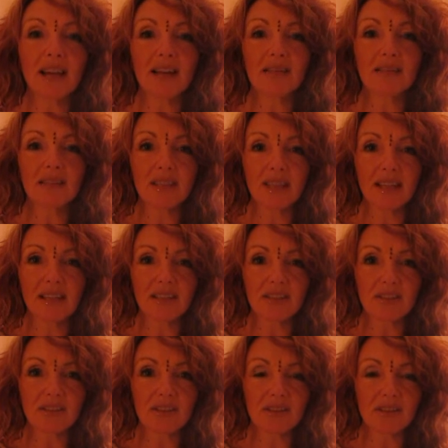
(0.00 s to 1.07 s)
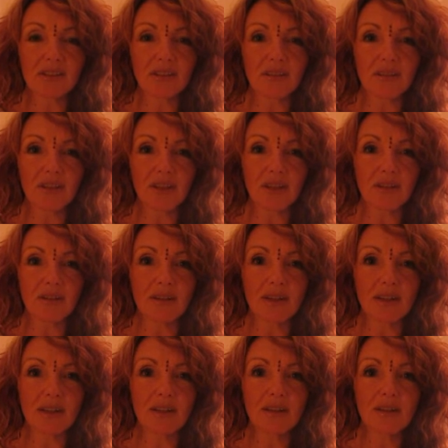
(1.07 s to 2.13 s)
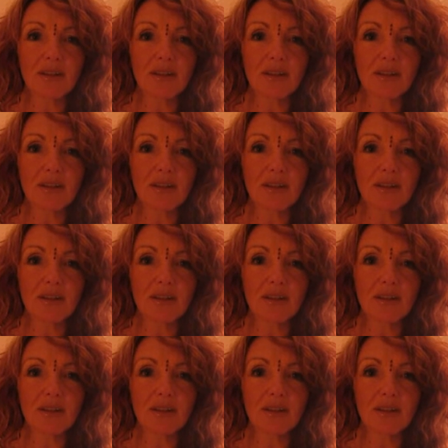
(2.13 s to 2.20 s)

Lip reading: outer edges of the yoni,